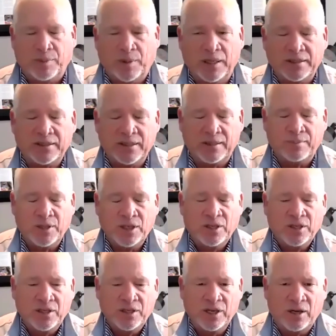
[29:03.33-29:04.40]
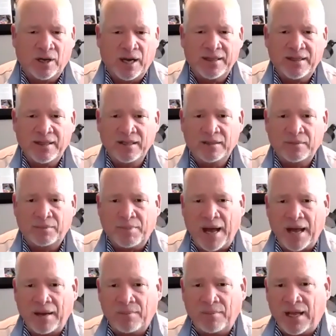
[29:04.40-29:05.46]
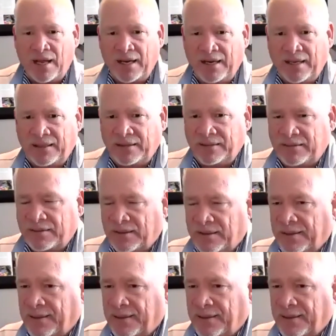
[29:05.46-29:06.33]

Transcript: But, um, you know, I think the bottom line is